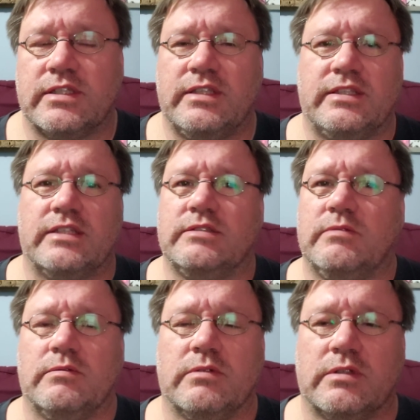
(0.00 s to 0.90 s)
I think that's
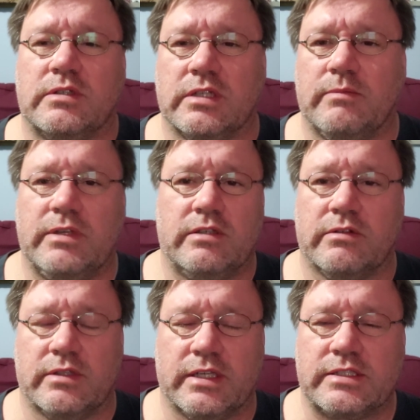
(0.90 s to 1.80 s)
what we're going to be
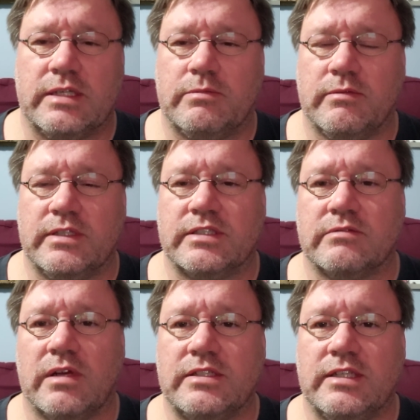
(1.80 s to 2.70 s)
doing the next couple weeks, is
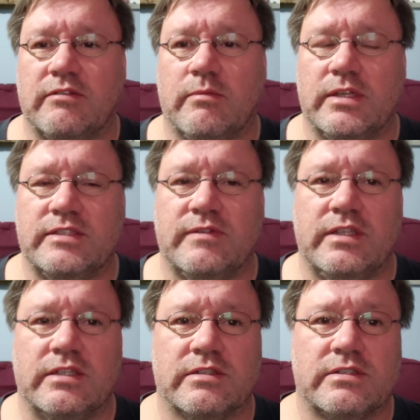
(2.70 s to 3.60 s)
watching everybody's
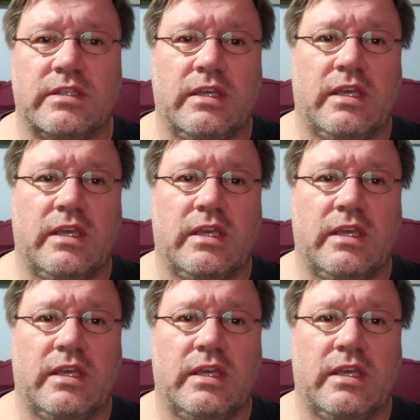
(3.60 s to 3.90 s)
videos.